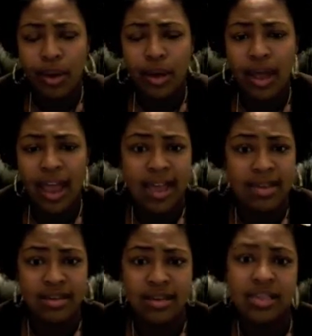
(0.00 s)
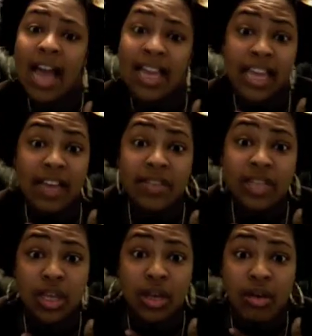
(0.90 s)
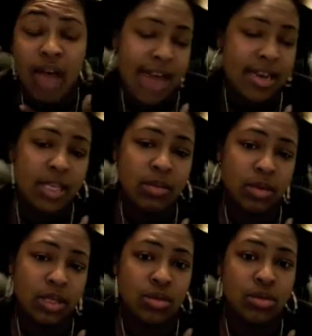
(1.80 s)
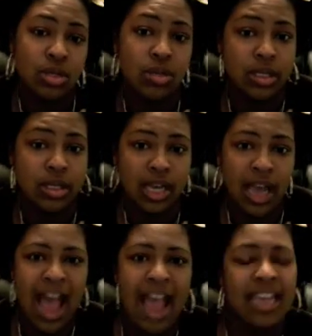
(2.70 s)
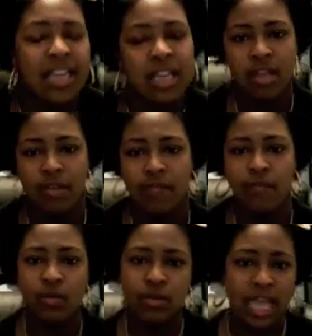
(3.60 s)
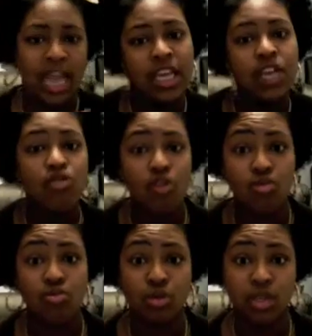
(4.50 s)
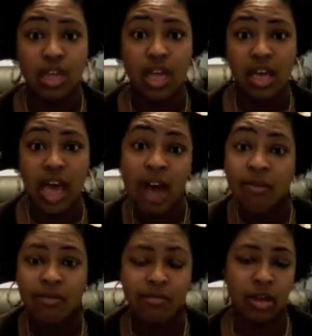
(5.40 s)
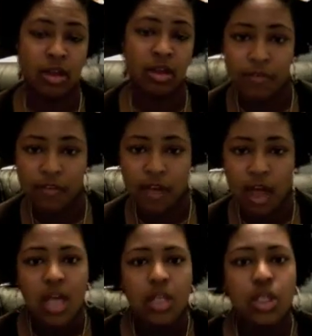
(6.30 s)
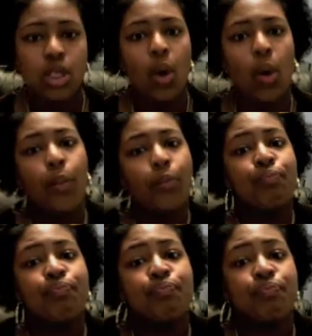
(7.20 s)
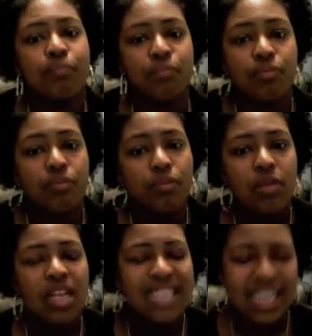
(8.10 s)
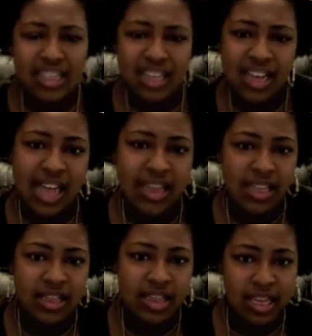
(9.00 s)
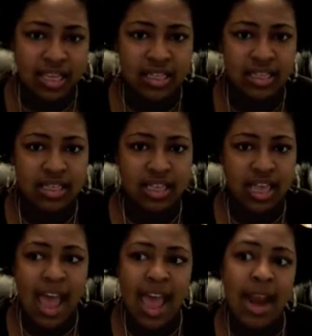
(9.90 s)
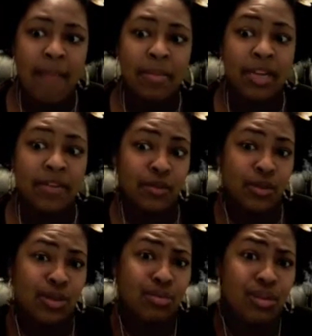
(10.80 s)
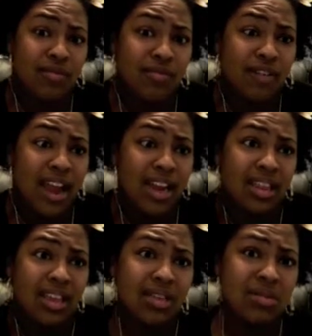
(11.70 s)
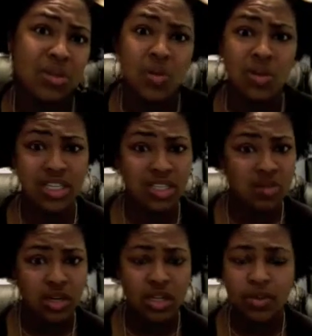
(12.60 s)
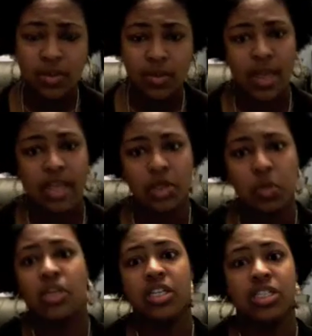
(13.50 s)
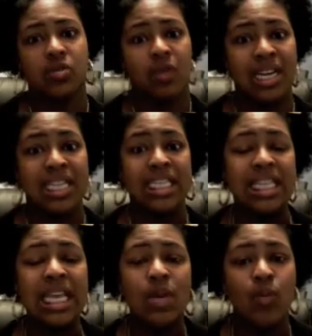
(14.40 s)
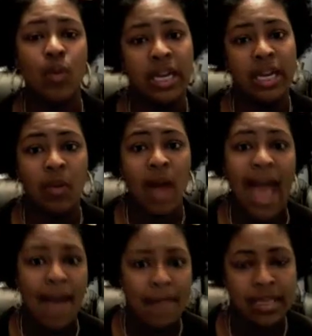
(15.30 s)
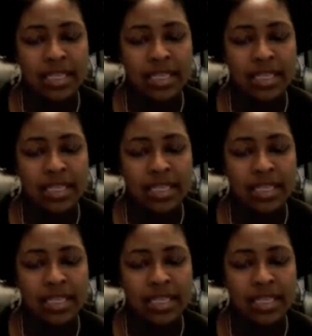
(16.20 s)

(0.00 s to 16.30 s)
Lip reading: And God gave it to you. And this brings you closer to God, eating the foods that He grows out from the earth. So take a look at the things. And I mean, if you do it for anything else, do it because you want to lose weight. Do it because you want to see what happens.